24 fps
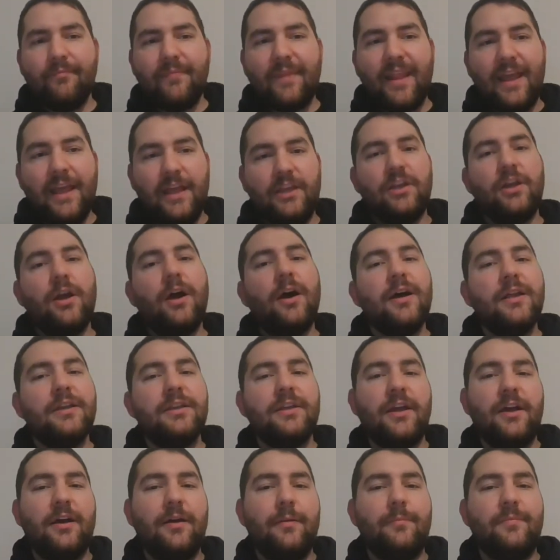And
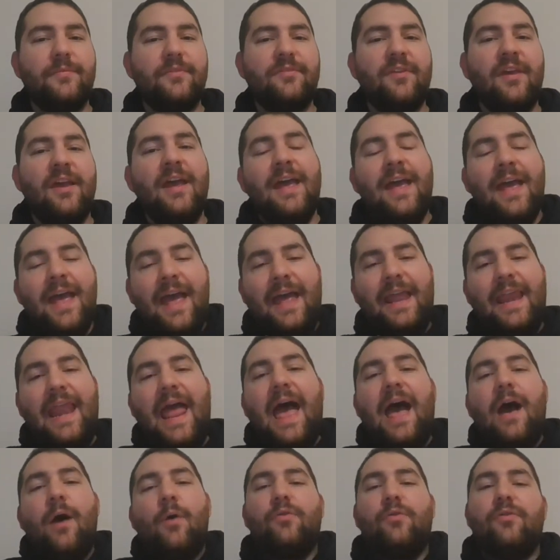God comes, and
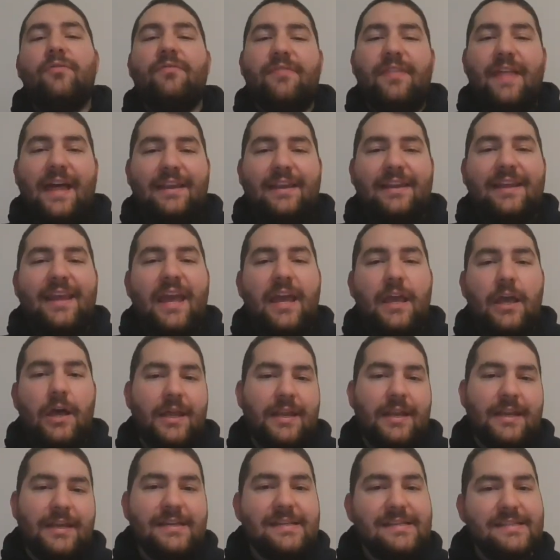out of that
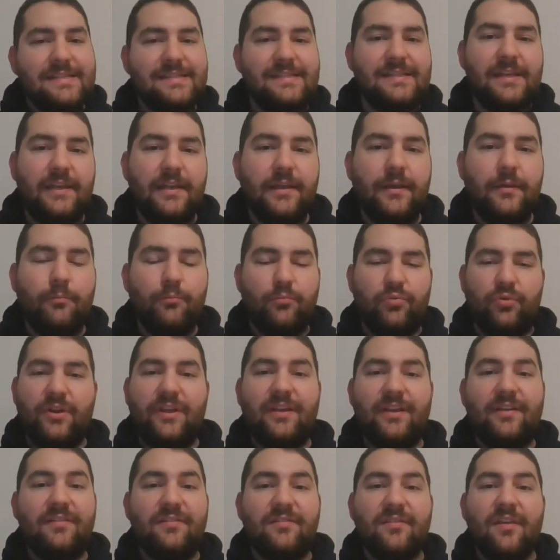chaotic sea
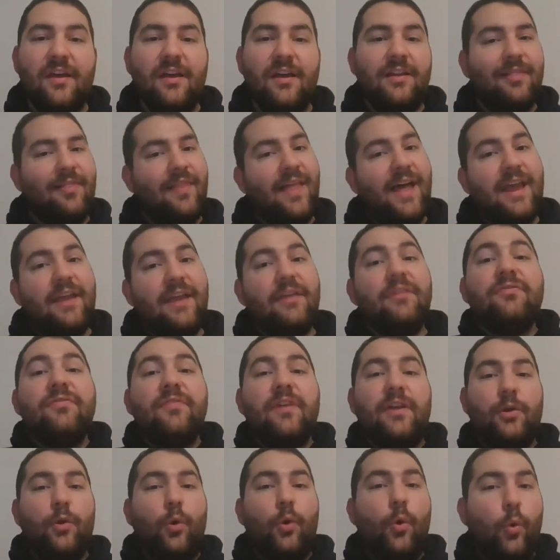brings life
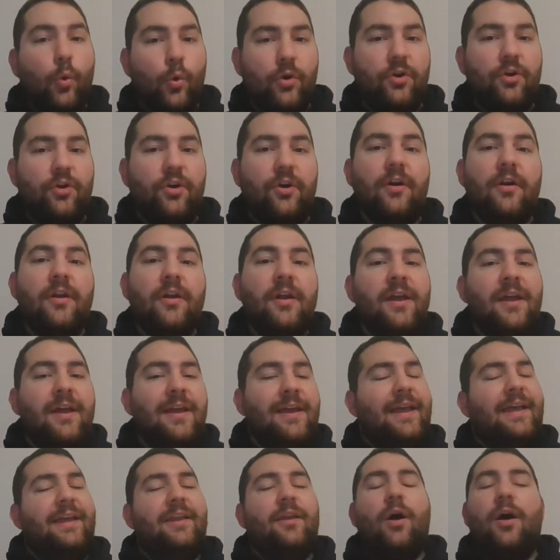and order
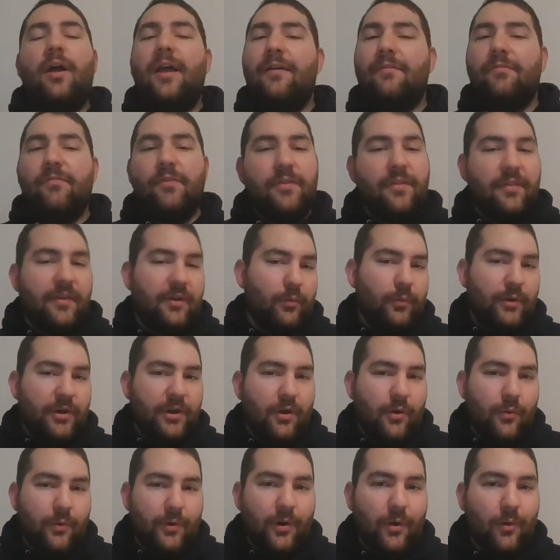and everything we
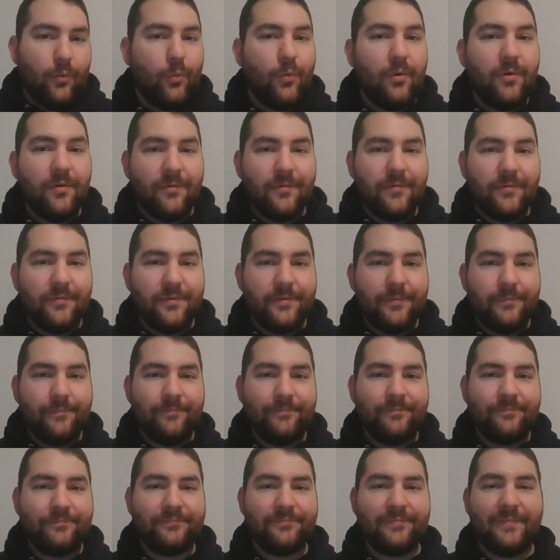know in our world.
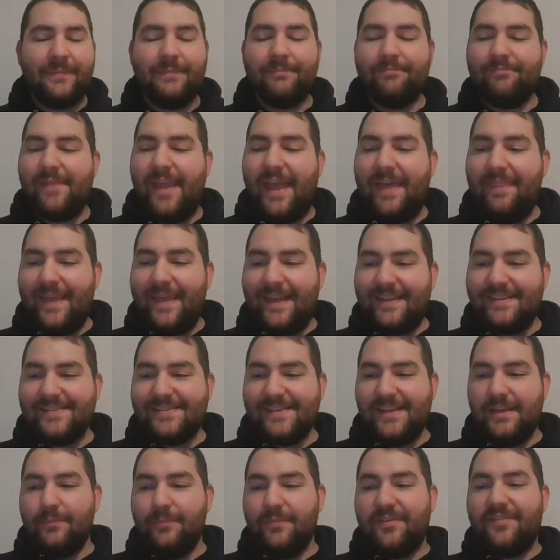And that
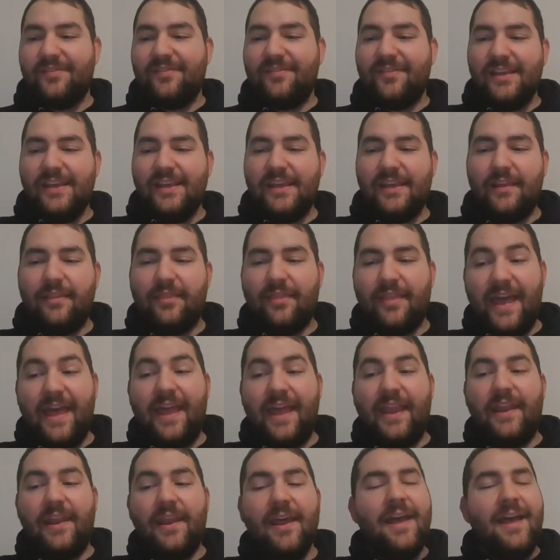same sea
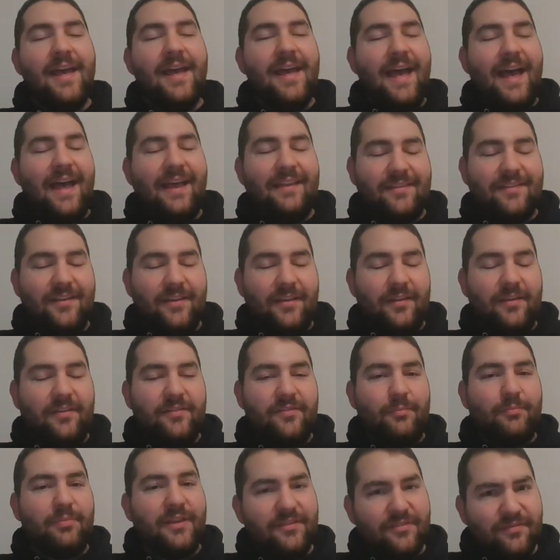then, as
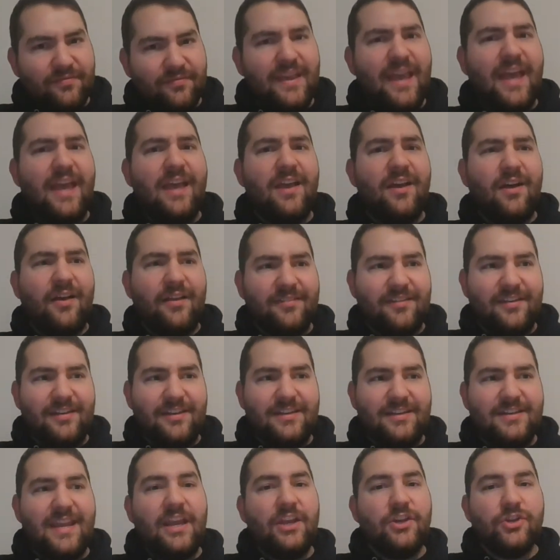a place of chaos
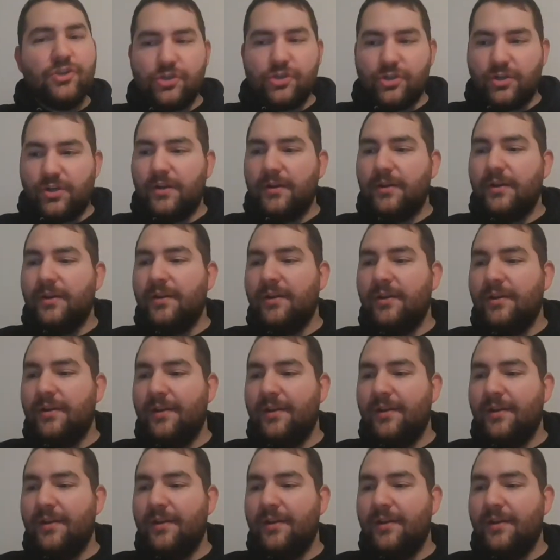and danger,